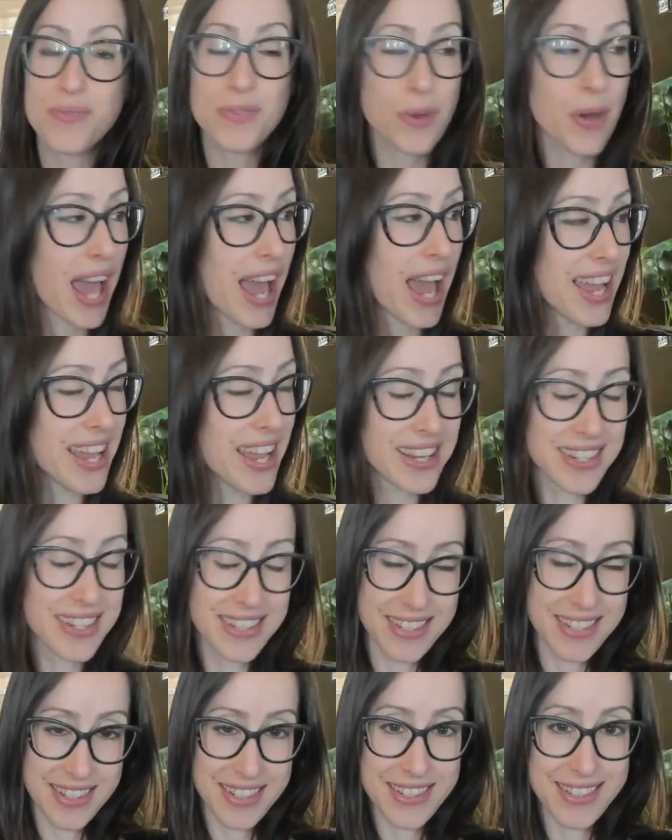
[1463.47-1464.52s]
Okay,
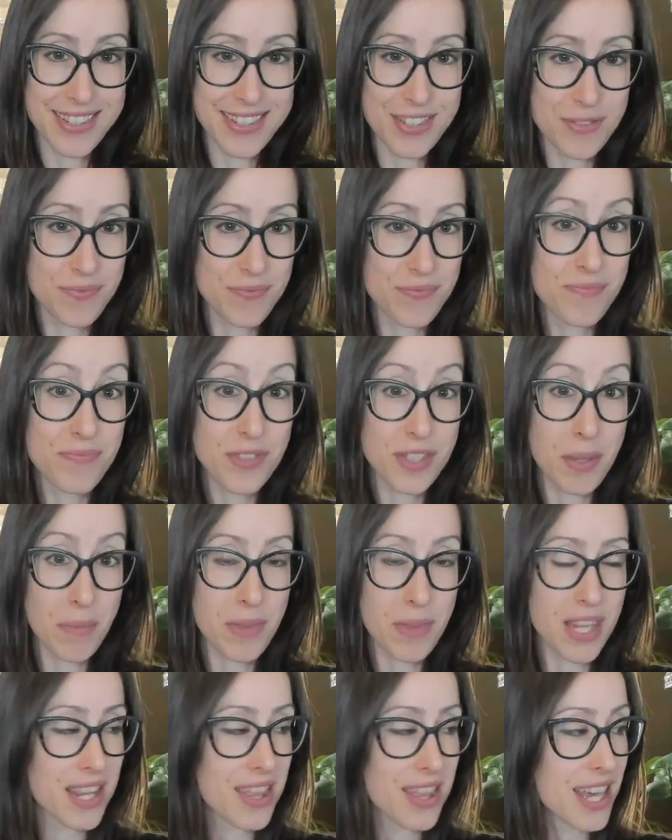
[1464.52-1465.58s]
just
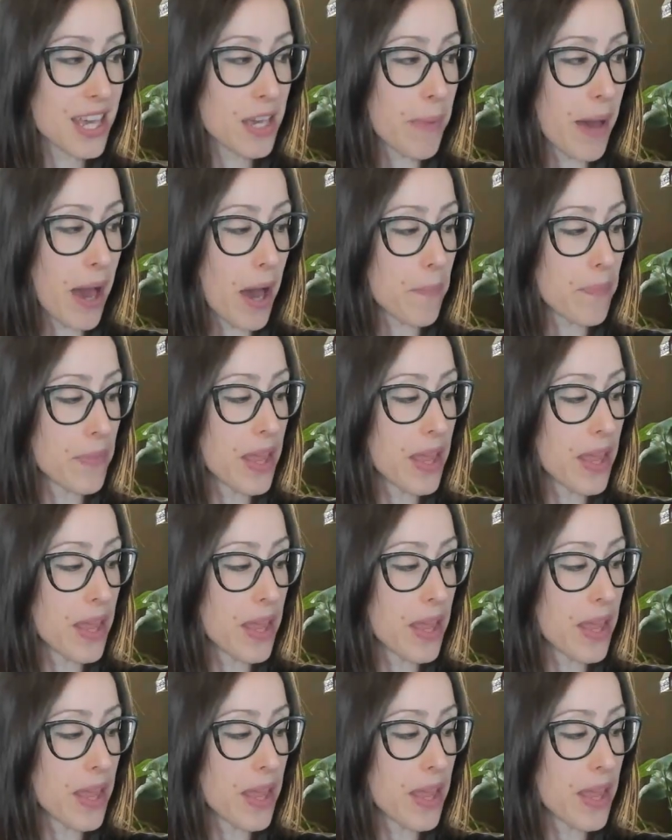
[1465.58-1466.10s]
something to think about.